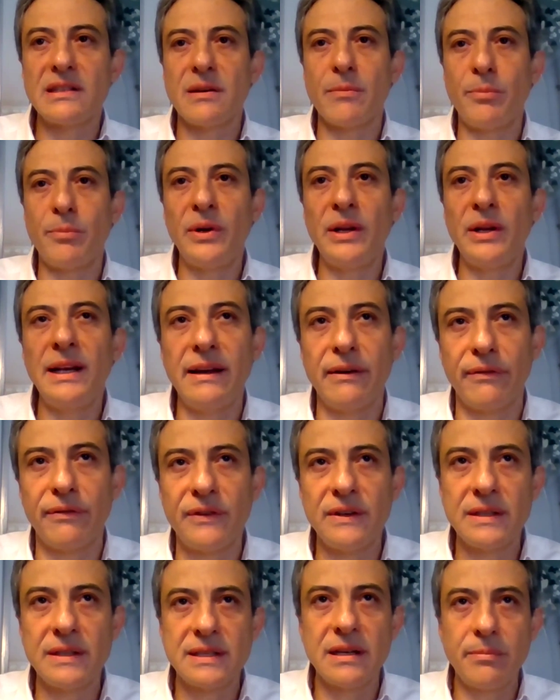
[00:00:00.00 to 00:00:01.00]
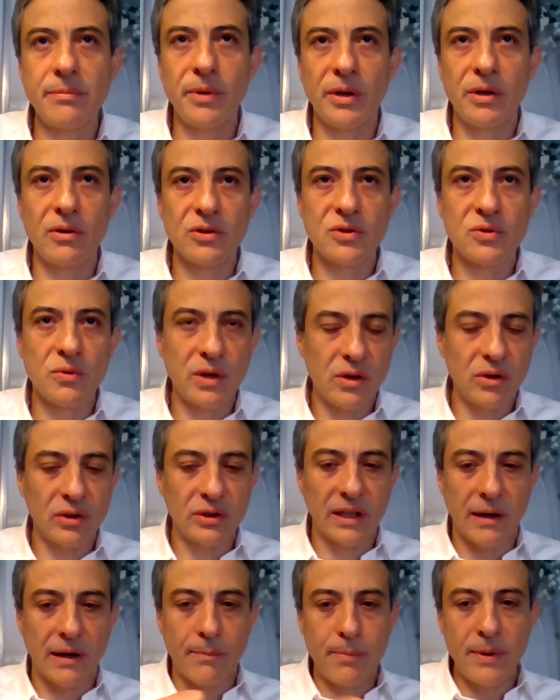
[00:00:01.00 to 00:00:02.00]
it's a brilliant feature because we
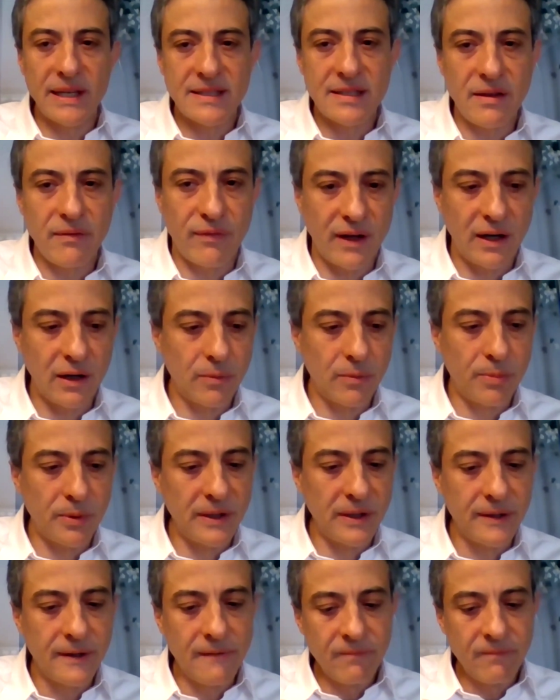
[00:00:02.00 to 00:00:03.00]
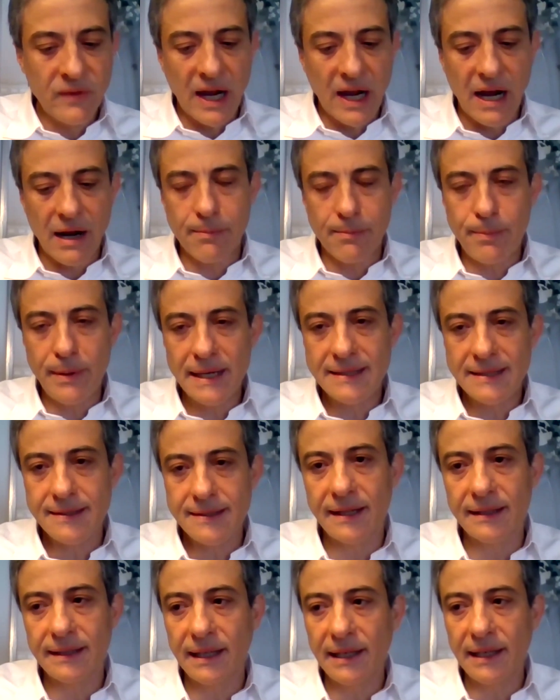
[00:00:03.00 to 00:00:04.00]
got our best developer, our
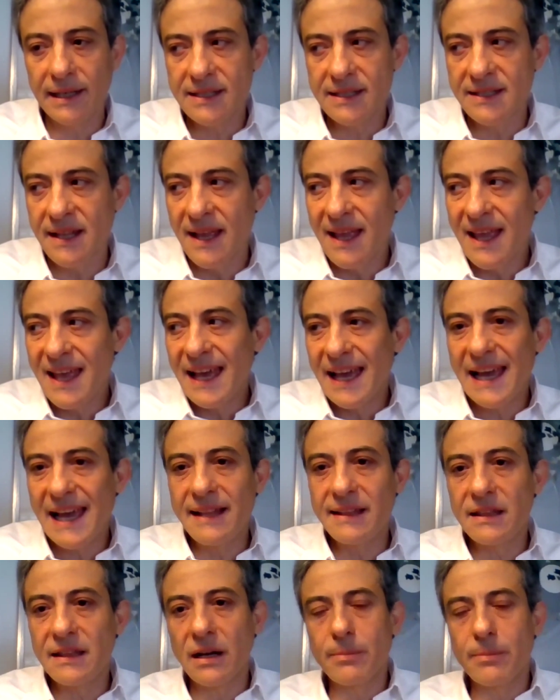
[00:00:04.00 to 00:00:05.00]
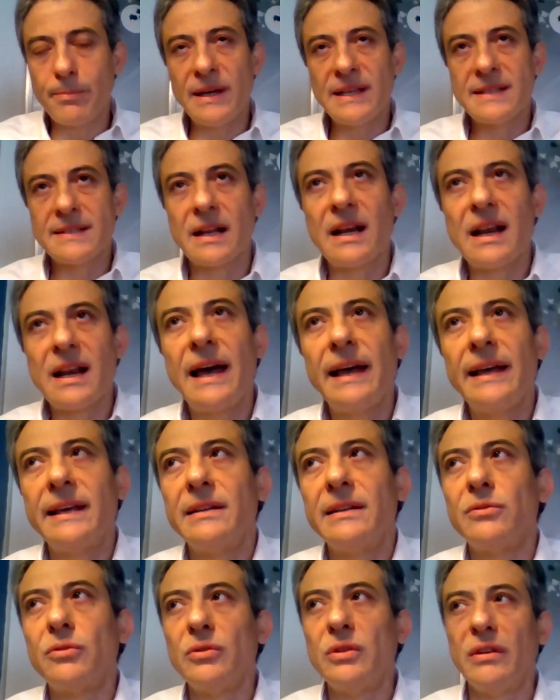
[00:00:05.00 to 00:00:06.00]
best analyst, and our best
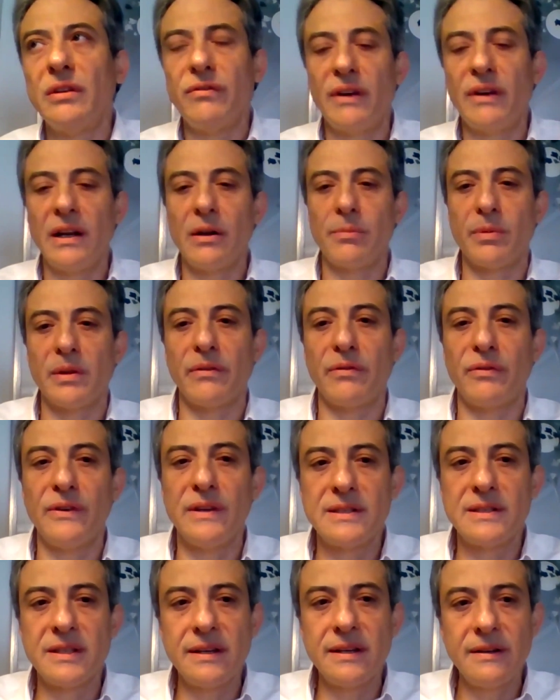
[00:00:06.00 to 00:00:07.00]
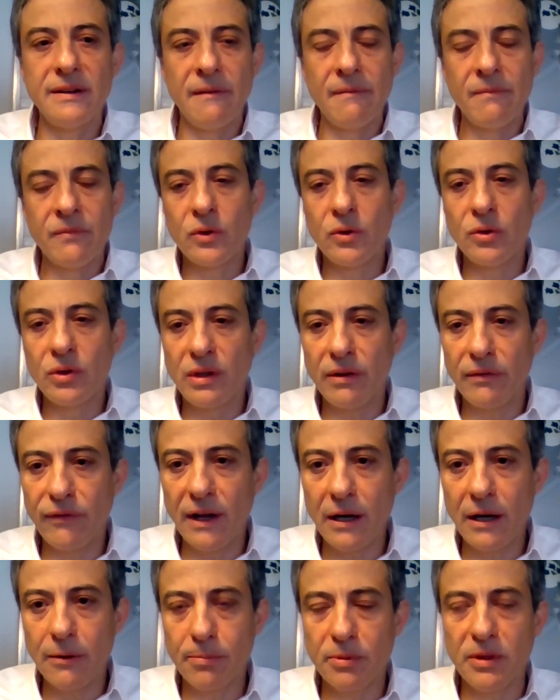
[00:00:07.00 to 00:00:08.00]
client to develop the feature. You
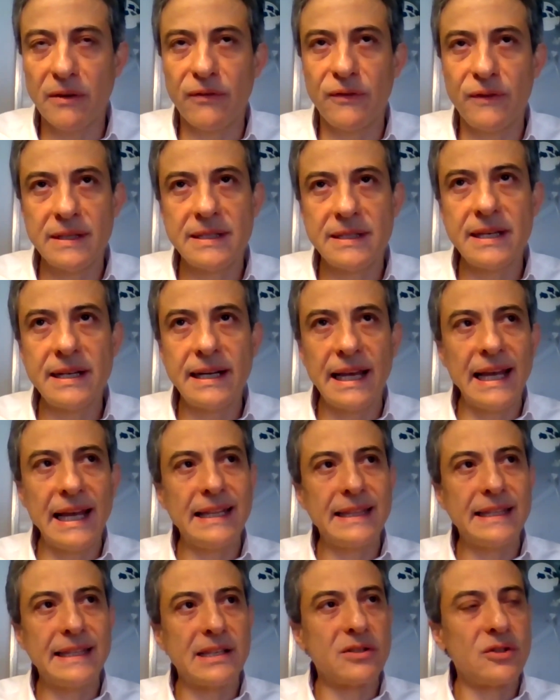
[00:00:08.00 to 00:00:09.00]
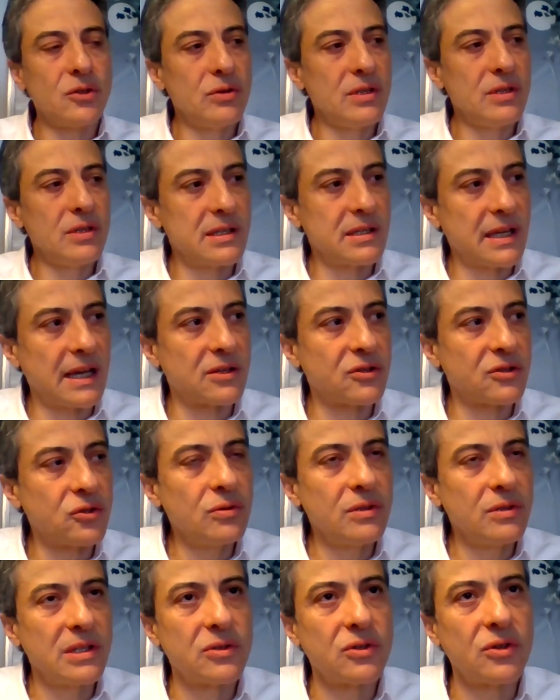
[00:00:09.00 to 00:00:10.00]
develop the feature, and as
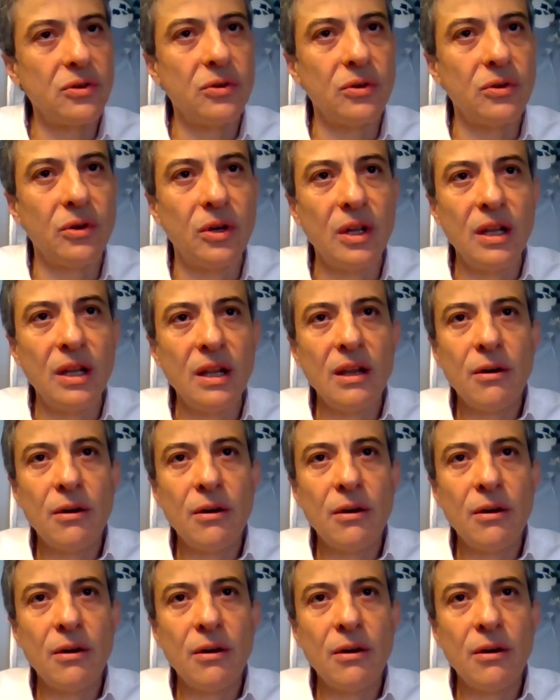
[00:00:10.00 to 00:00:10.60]
soon as you